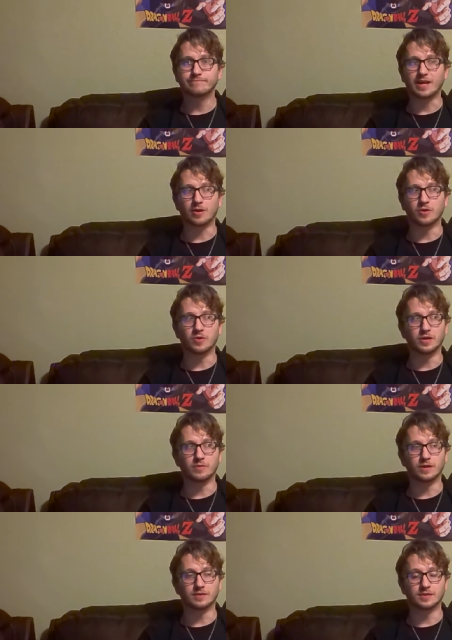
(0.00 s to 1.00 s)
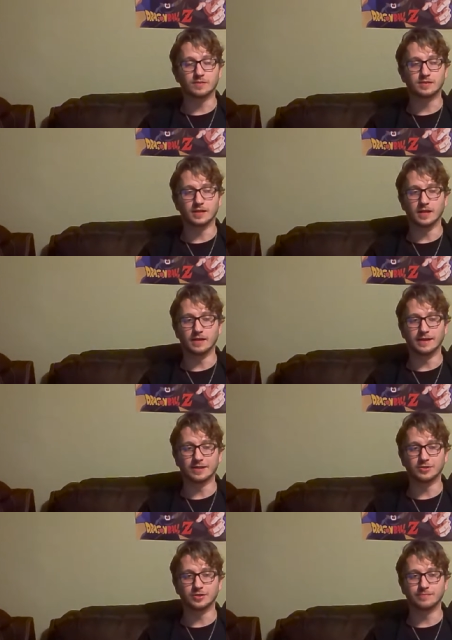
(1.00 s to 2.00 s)
I don't know anyone else that would say that
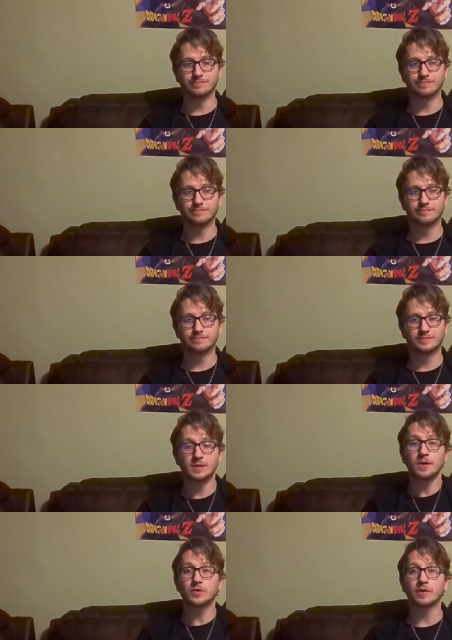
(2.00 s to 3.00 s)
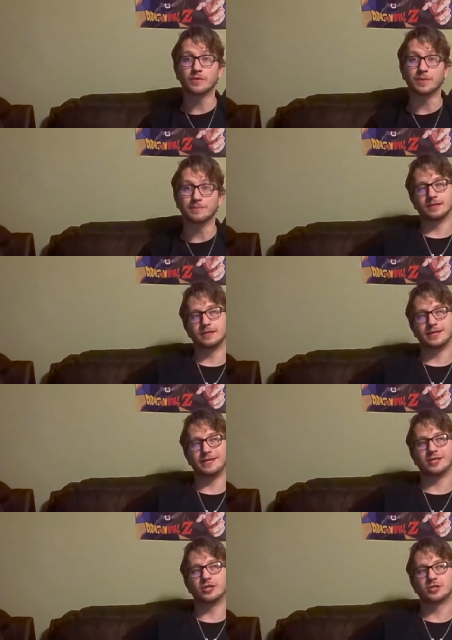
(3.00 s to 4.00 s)
analogy. Someone agree with me. The
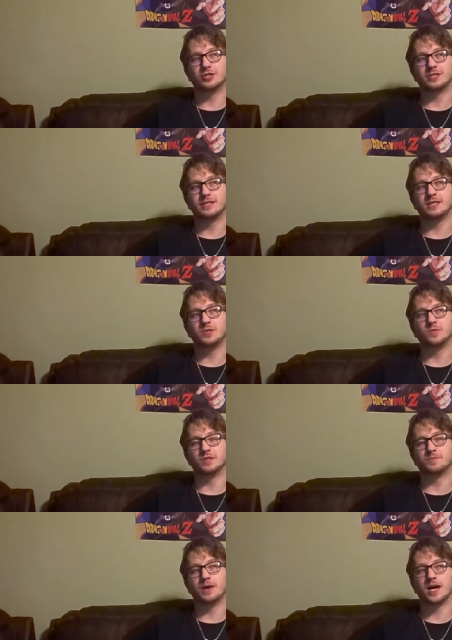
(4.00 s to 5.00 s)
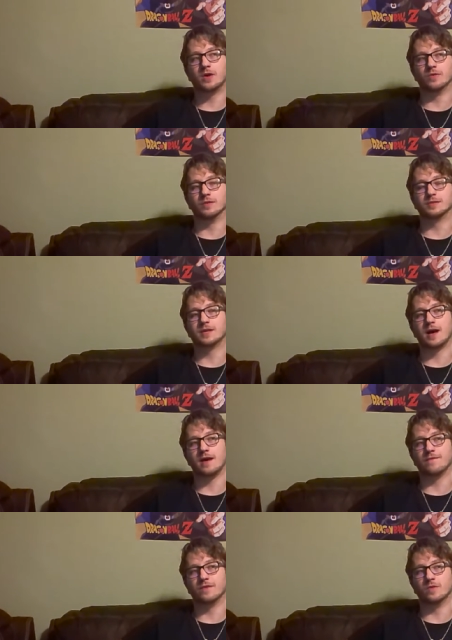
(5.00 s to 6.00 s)
introduction scene to his powers,
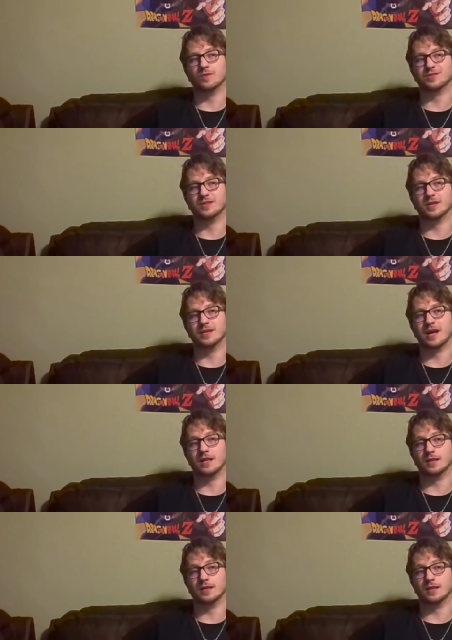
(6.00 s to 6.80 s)
I felt, was done a